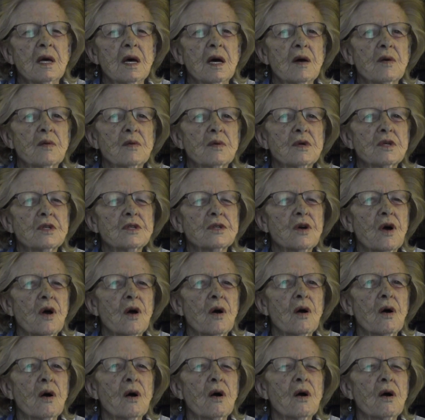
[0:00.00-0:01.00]
That was
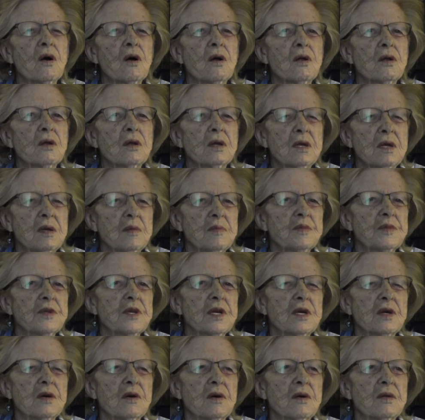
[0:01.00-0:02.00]
all
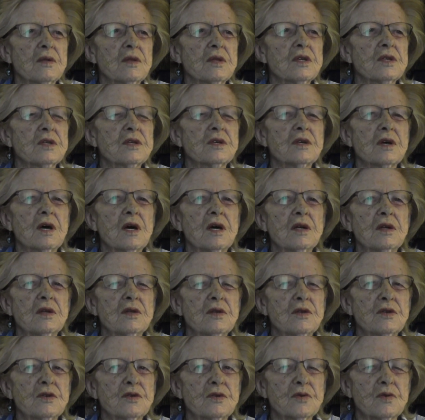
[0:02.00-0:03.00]
empty on this side of
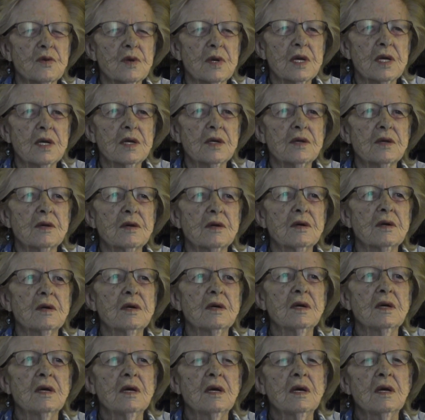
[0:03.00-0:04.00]
the street.
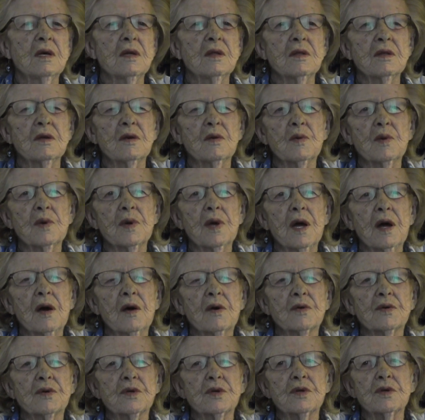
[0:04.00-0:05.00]
There were
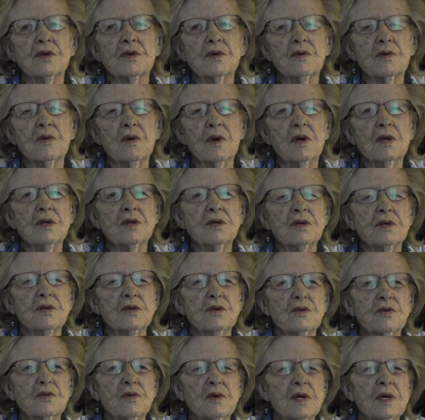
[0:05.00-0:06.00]
houses across the
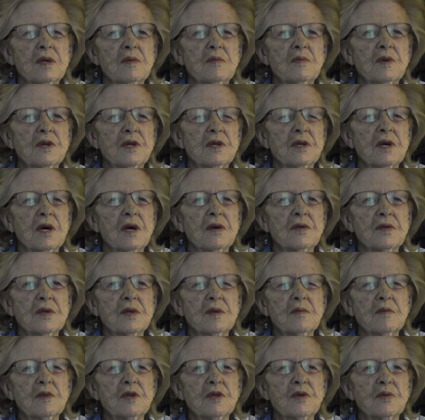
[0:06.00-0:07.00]
street, but
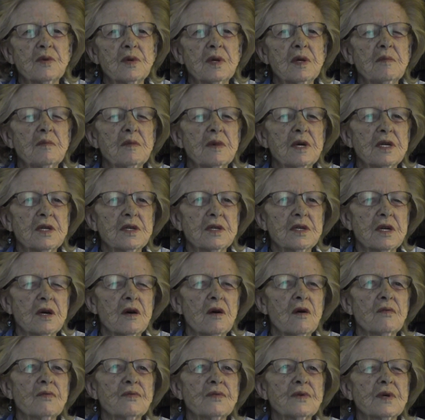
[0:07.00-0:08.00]
nothing between
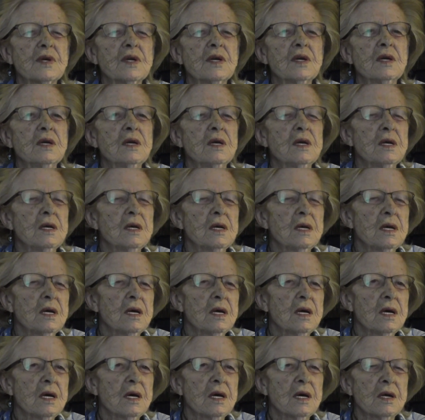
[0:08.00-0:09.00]
myself
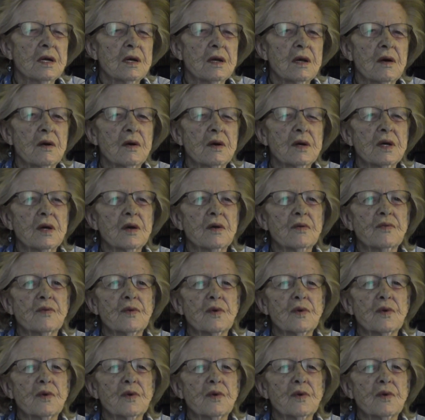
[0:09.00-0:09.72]
and Lowry Air